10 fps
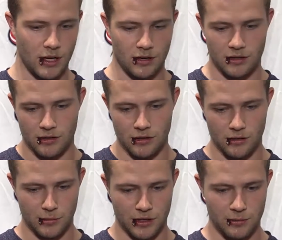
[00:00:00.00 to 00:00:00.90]
Yeah, it's good,
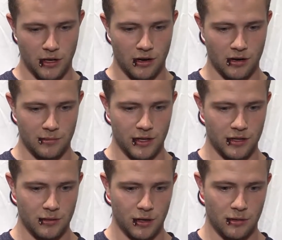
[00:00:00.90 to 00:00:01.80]
though. It makes you better. It
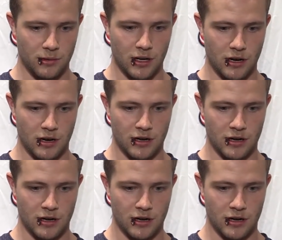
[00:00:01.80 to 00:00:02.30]
makes you a better player.